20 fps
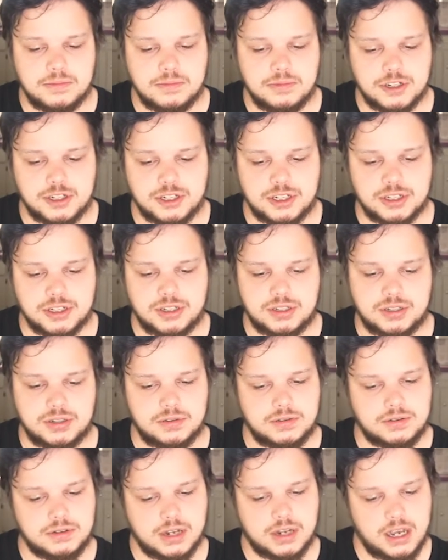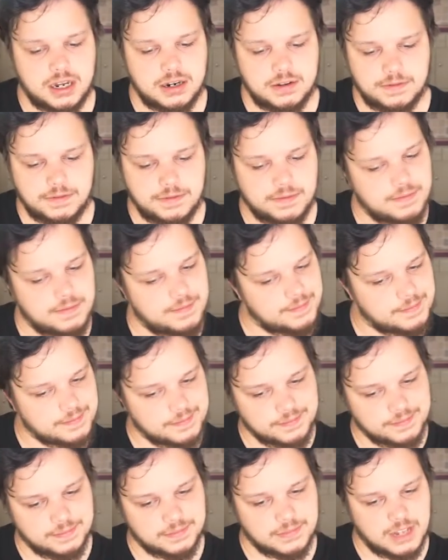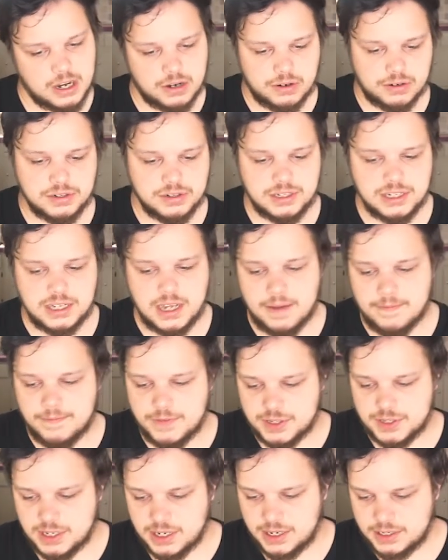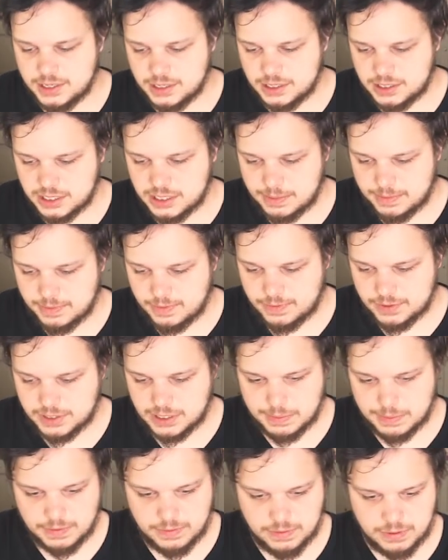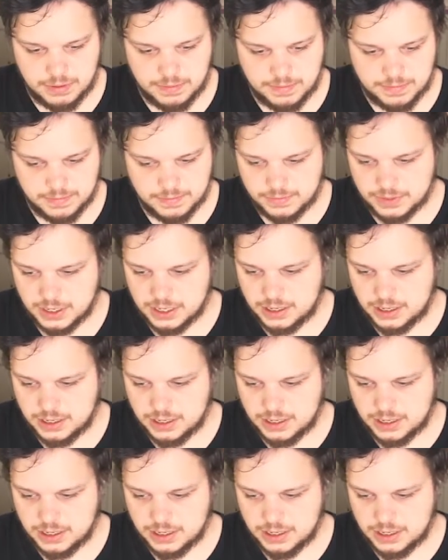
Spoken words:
Just to kind of, I don't know, de-emphasize it, some of them.